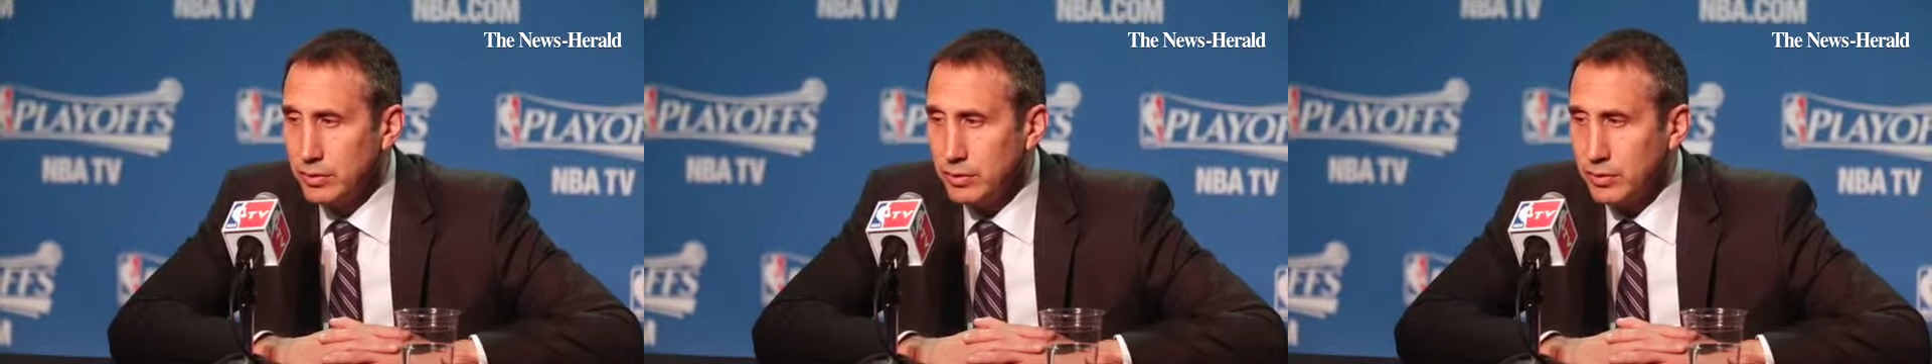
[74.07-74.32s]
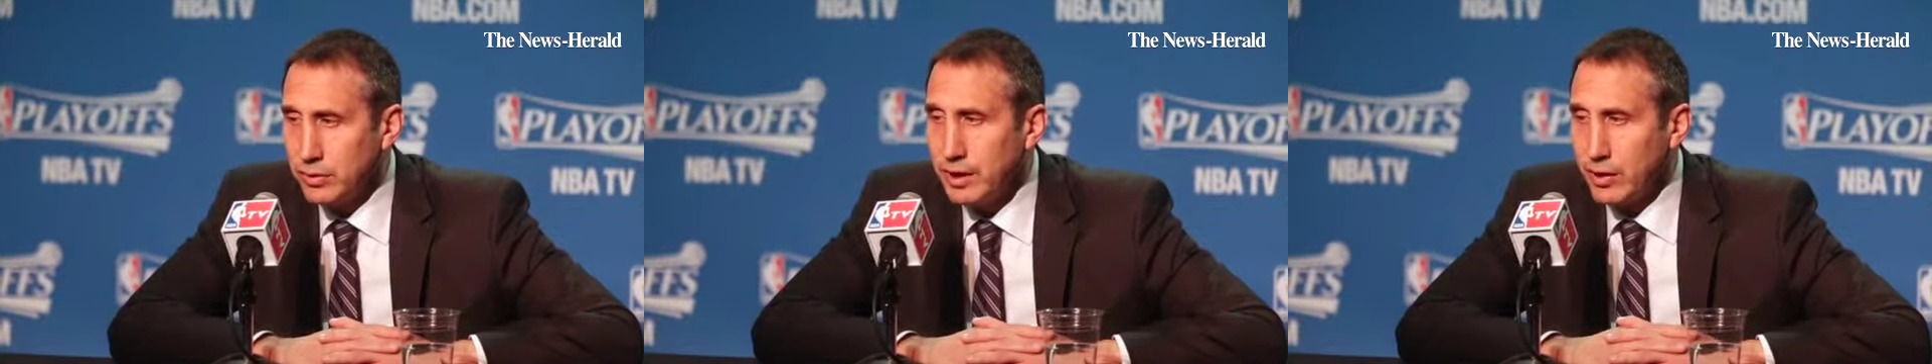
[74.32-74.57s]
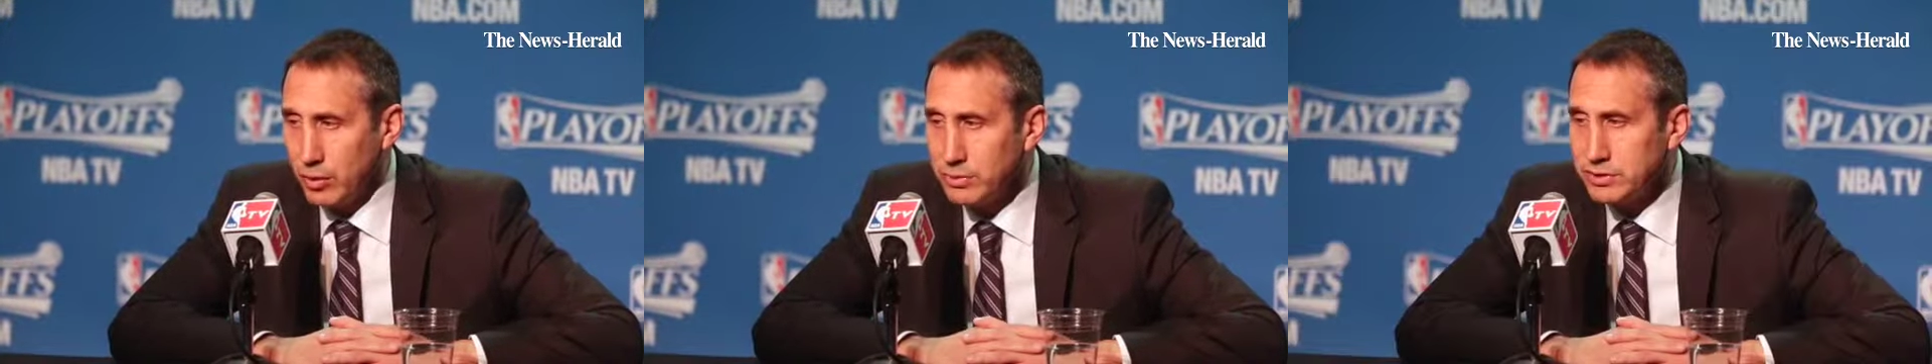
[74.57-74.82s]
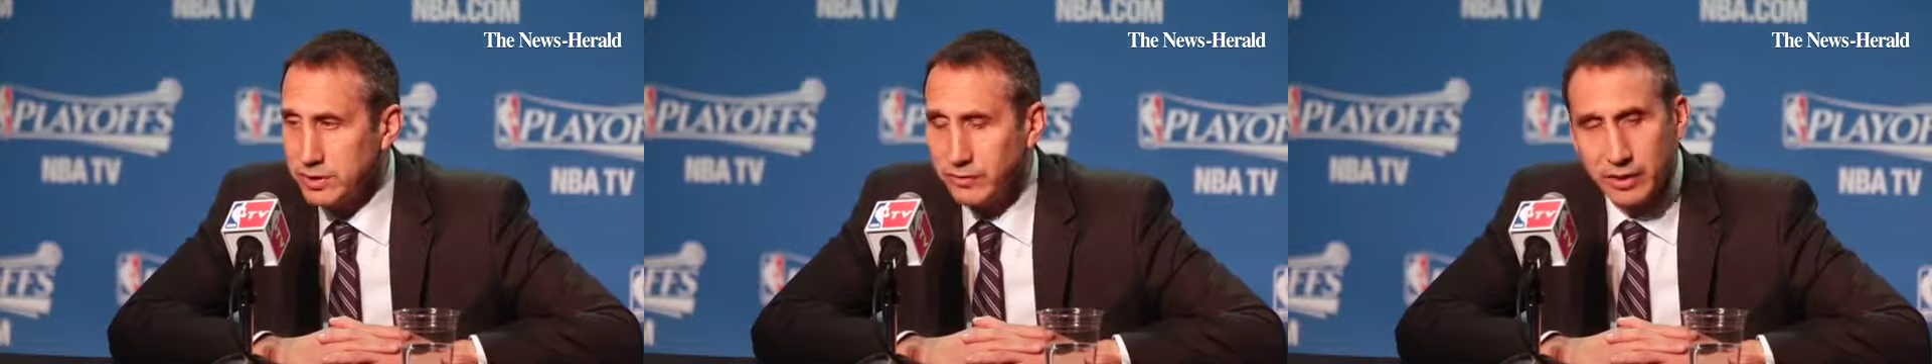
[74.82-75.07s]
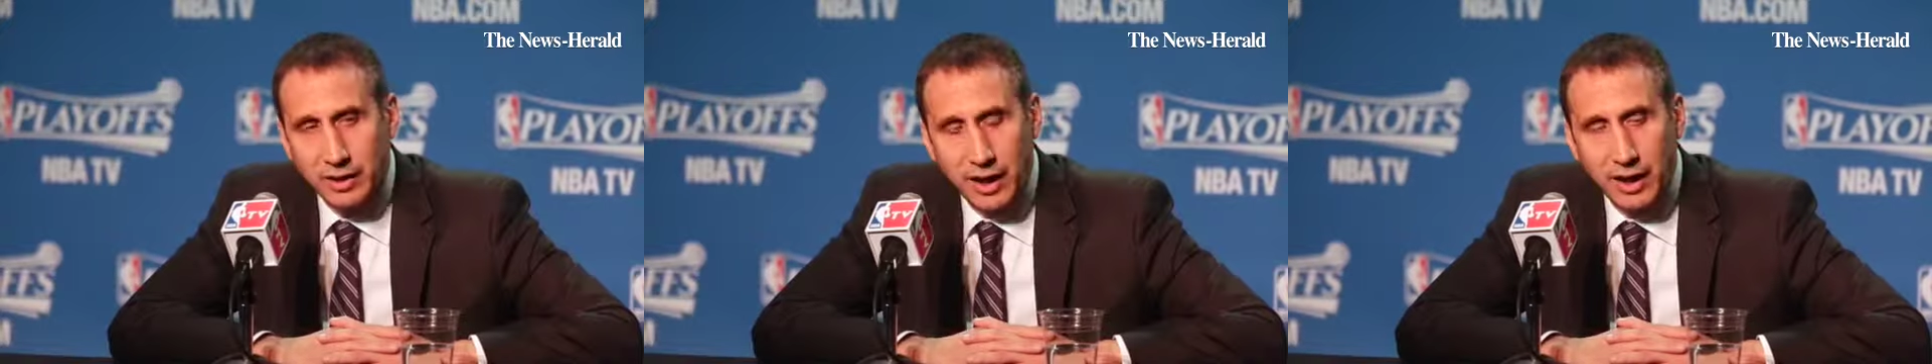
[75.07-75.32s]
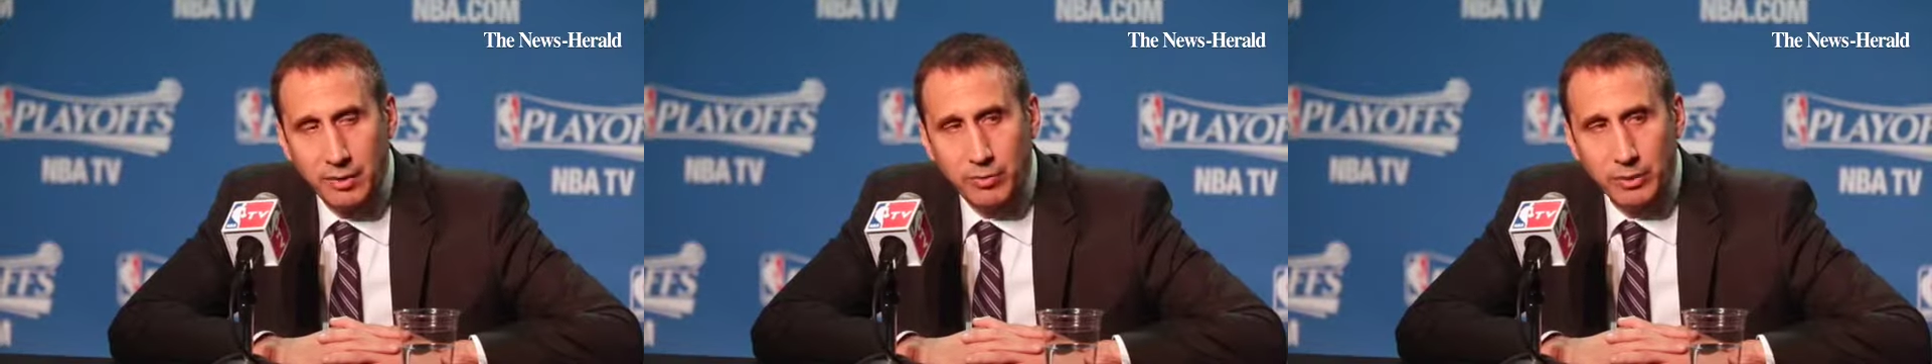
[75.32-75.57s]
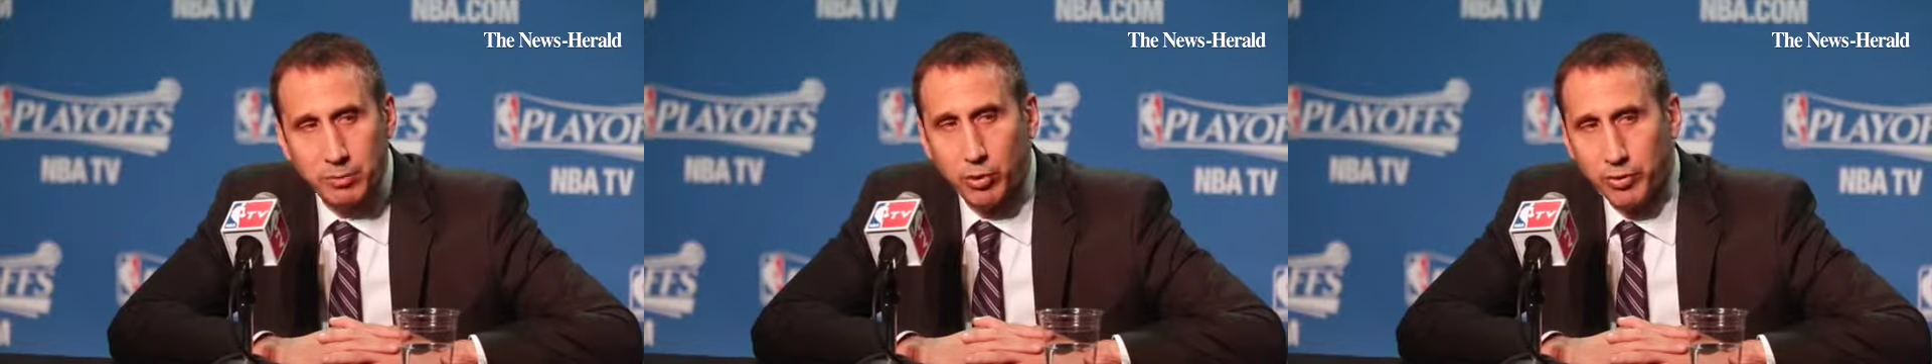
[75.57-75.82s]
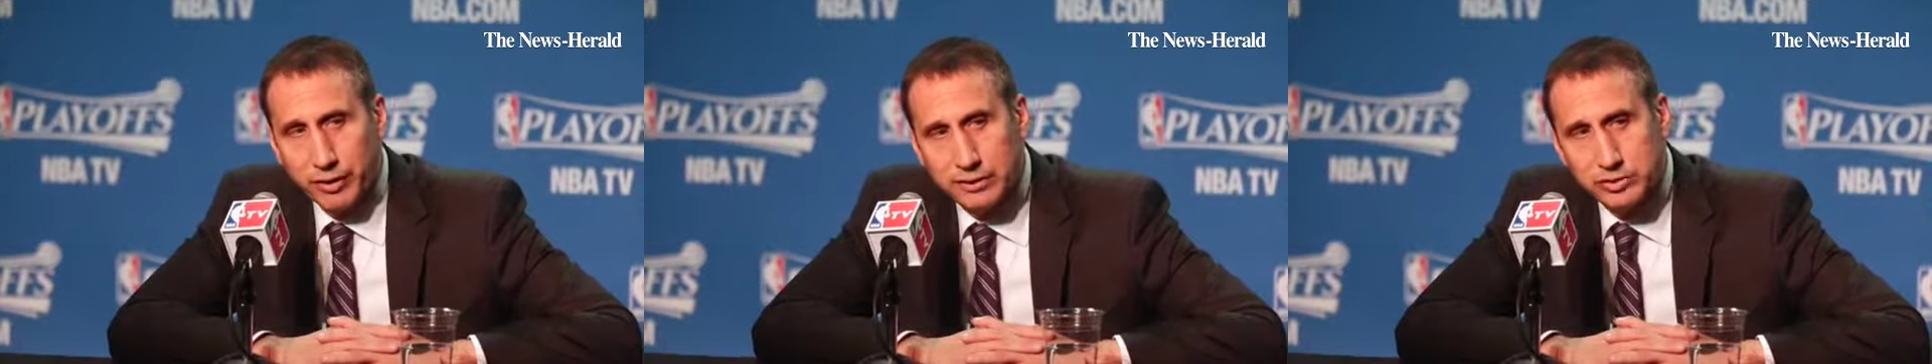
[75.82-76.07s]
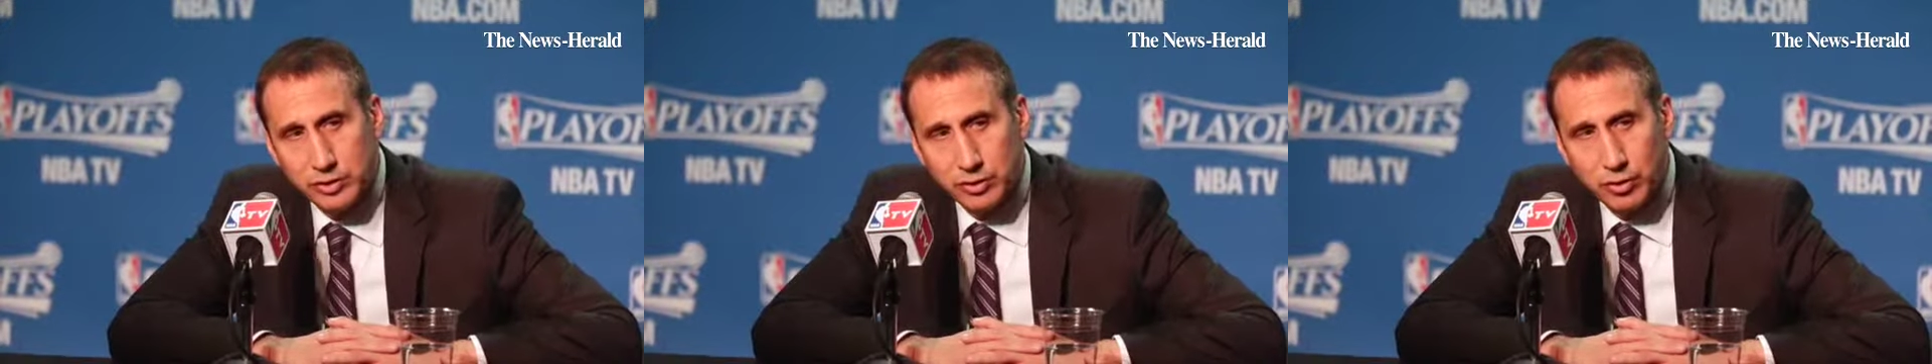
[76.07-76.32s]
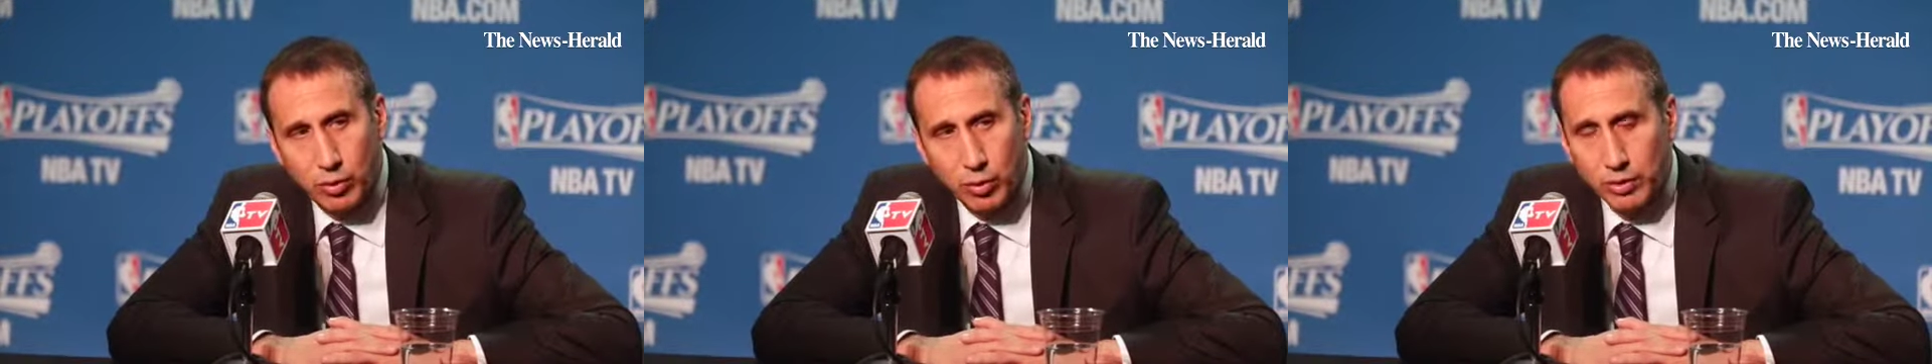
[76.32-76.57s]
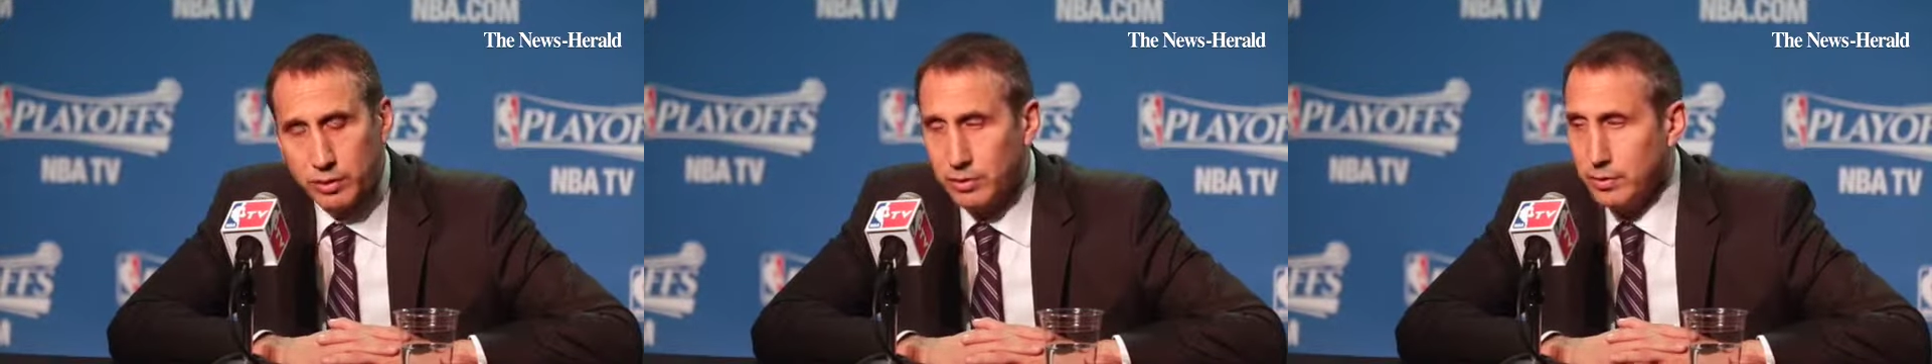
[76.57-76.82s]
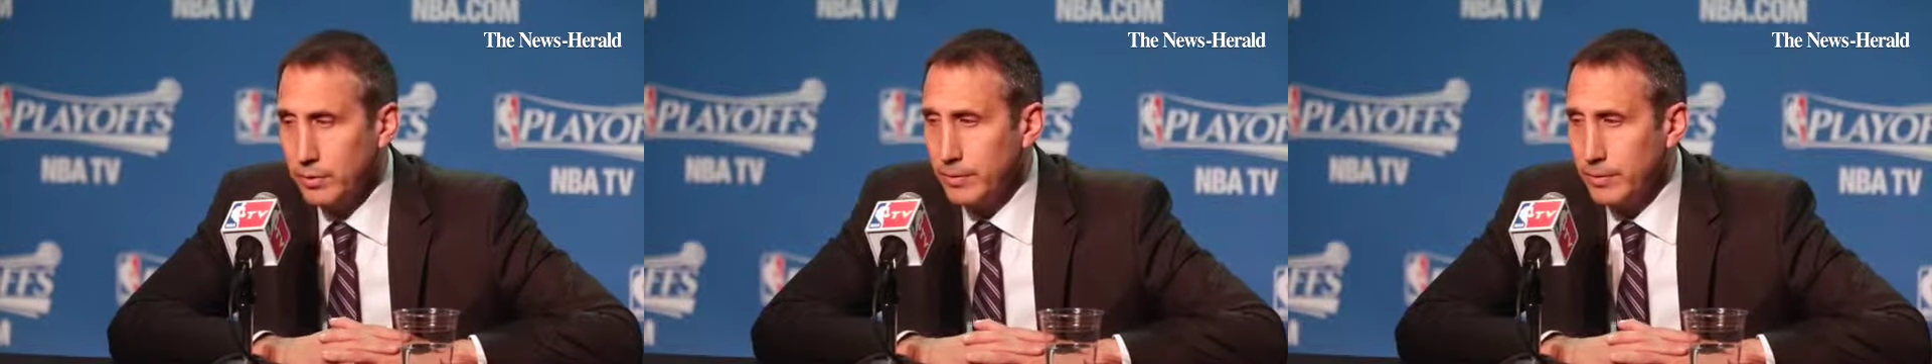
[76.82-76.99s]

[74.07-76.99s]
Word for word: your the elements of the game at both ends of the court